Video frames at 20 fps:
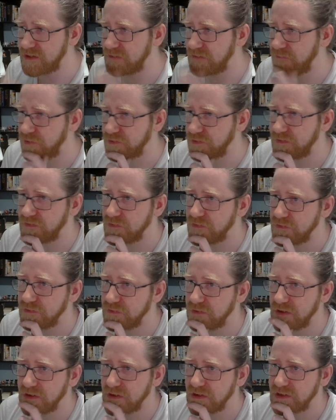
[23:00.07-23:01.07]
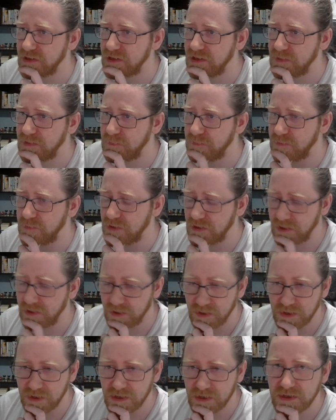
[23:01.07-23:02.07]
afford to keep
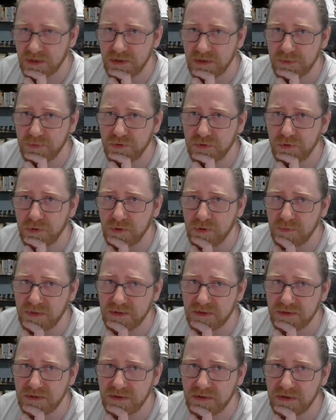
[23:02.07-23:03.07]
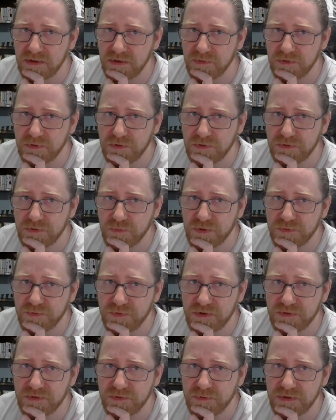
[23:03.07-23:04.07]
calm and carry on what
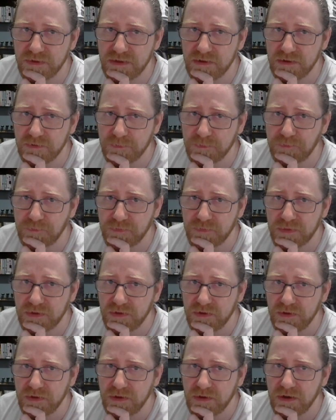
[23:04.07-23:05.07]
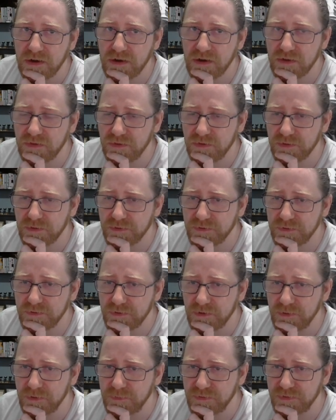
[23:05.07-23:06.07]
we are doing here. Another
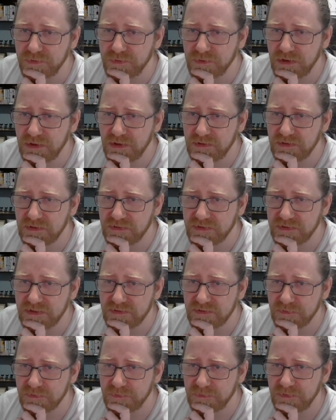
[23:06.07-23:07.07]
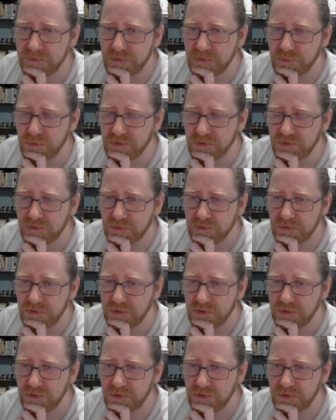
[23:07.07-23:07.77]
upgrade, is that something we want?